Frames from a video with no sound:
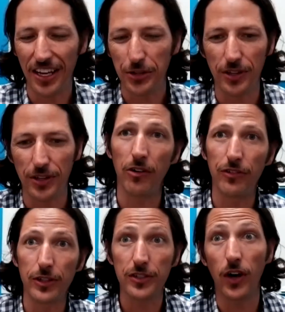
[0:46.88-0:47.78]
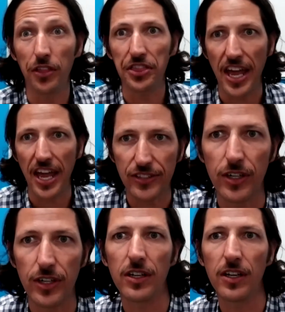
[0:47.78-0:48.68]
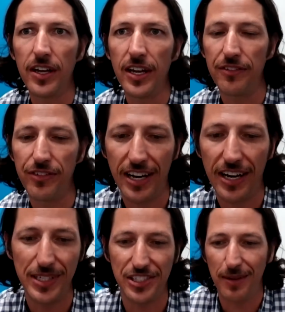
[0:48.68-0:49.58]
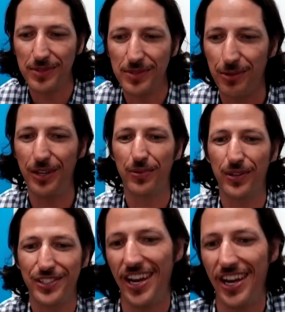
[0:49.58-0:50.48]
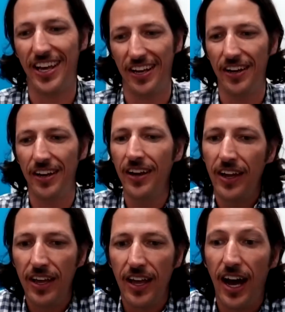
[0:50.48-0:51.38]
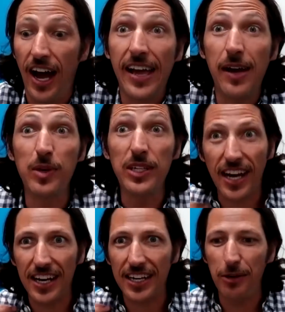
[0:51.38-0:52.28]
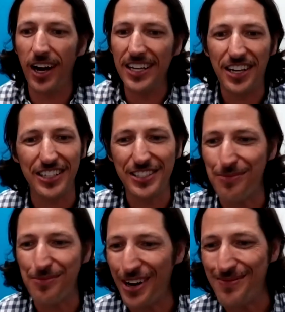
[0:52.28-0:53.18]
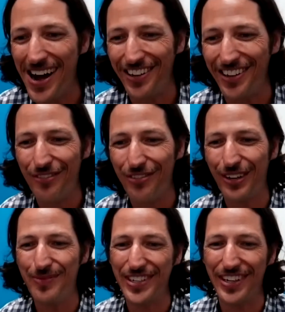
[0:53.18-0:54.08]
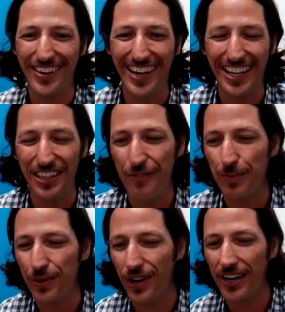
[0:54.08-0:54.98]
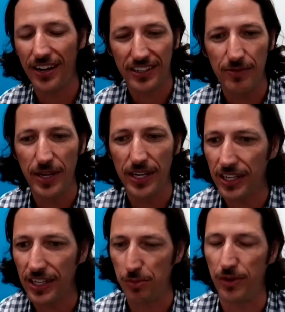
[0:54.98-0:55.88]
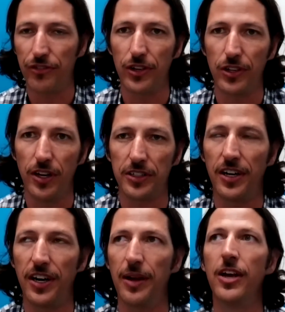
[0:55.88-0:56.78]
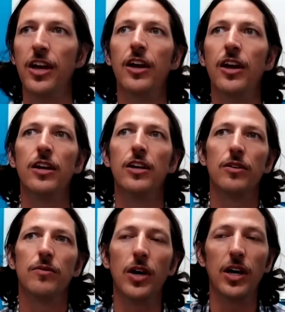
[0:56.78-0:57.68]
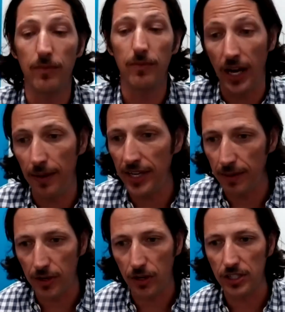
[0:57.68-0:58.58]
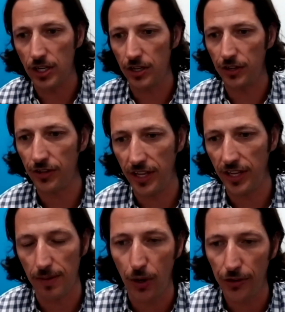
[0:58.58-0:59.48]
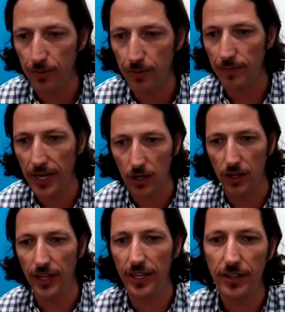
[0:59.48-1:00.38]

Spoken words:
Well, first of all, thanks for inviting me, James. I really appreciate it. I am a DocketWise customer in my law firm, so I love your product. I've been a customer for a long time. I'm an immigration attorney in Baltimore, Maryland.